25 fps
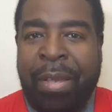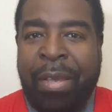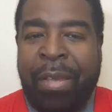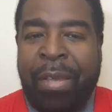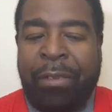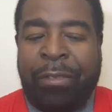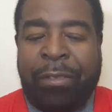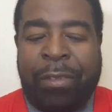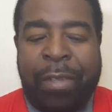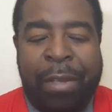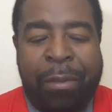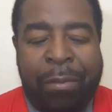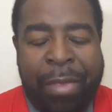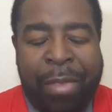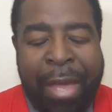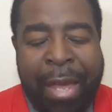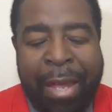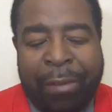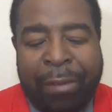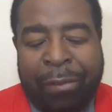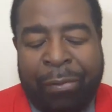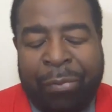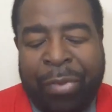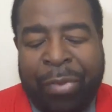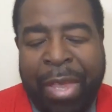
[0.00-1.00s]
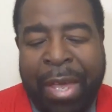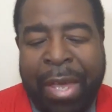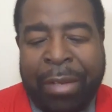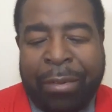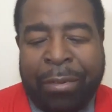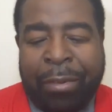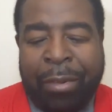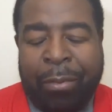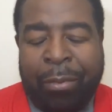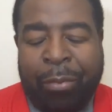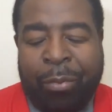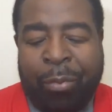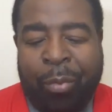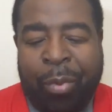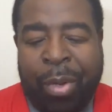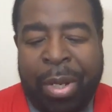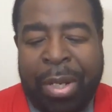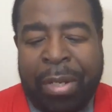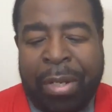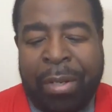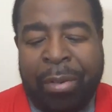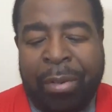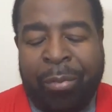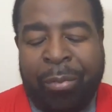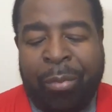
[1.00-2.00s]
See, that
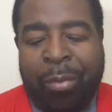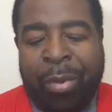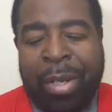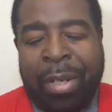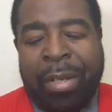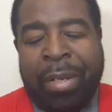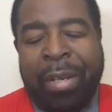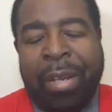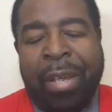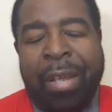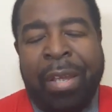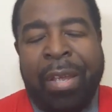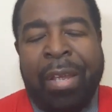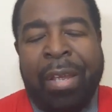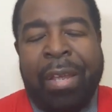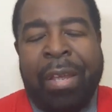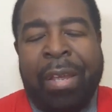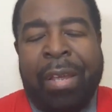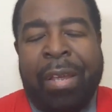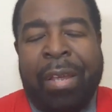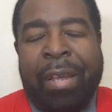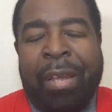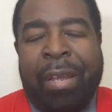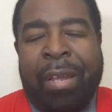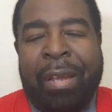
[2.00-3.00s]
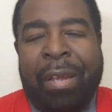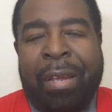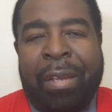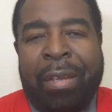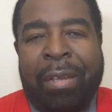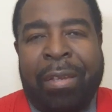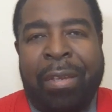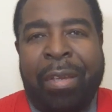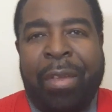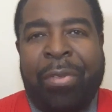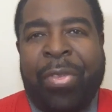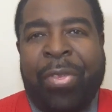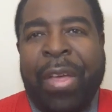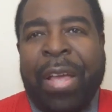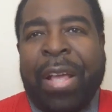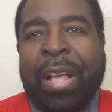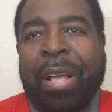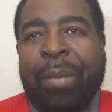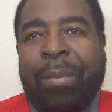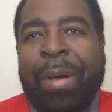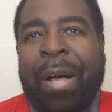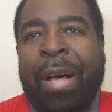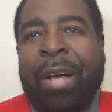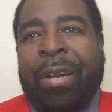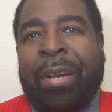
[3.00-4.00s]
when you think
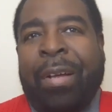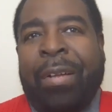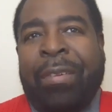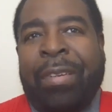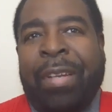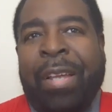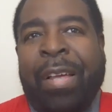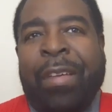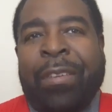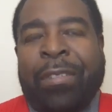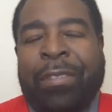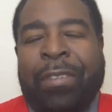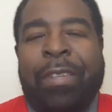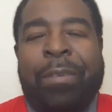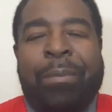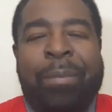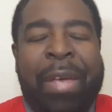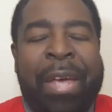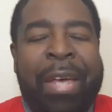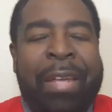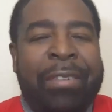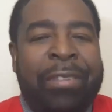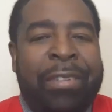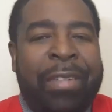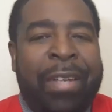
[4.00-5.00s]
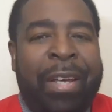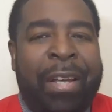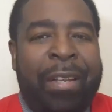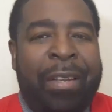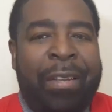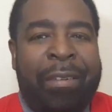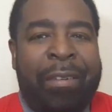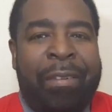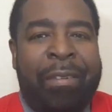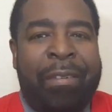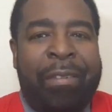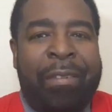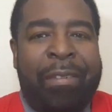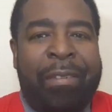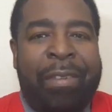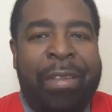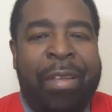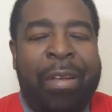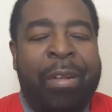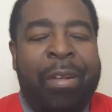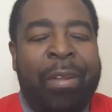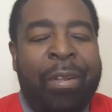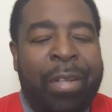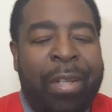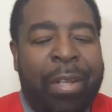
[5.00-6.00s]
about a Nelson Mandela, the
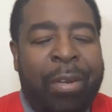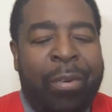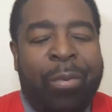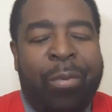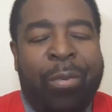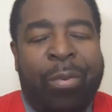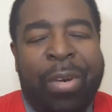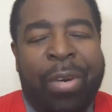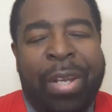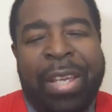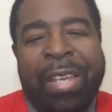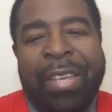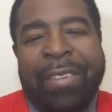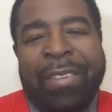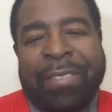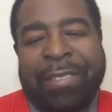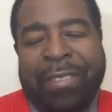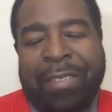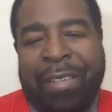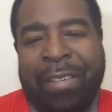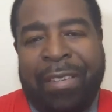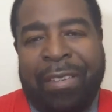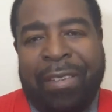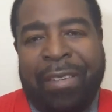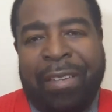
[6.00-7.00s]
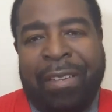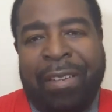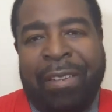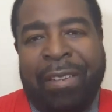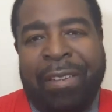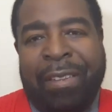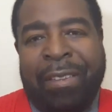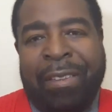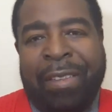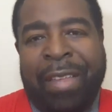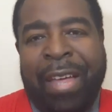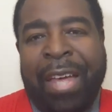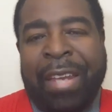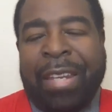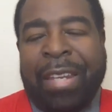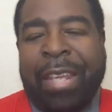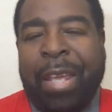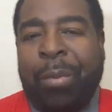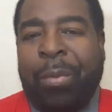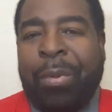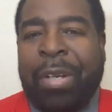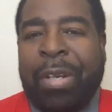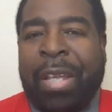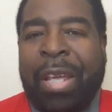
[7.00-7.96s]
only reason that he would